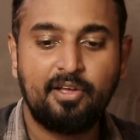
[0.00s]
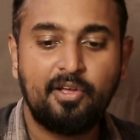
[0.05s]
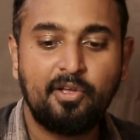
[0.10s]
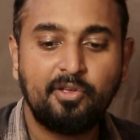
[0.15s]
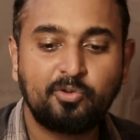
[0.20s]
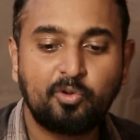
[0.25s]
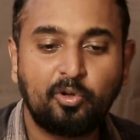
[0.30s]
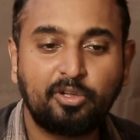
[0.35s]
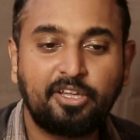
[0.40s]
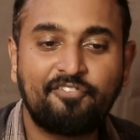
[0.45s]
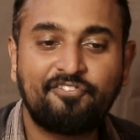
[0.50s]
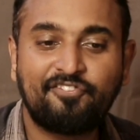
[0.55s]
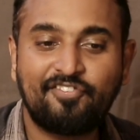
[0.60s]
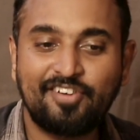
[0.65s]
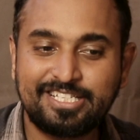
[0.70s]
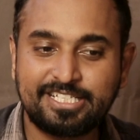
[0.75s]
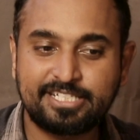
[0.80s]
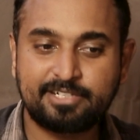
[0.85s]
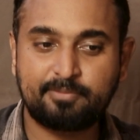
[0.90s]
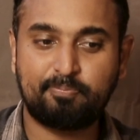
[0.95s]
So the
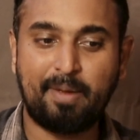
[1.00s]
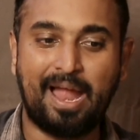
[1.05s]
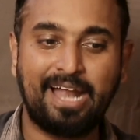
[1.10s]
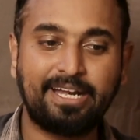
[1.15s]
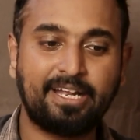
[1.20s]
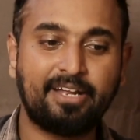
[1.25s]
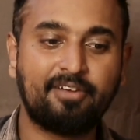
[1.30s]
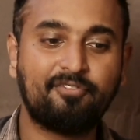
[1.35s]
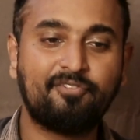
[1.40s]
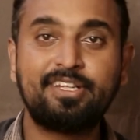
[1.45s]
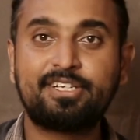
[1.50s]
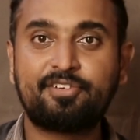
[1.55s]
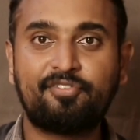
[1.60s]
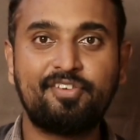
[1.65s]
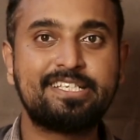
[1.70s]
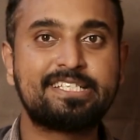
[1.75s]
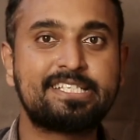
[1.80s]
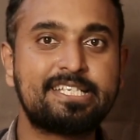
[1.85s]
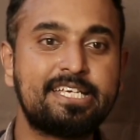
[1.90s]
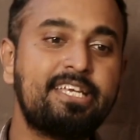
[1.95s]
first pattern which we
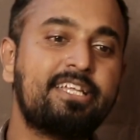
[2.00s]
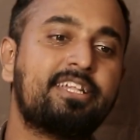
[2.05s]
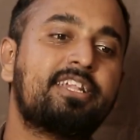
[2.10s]
see,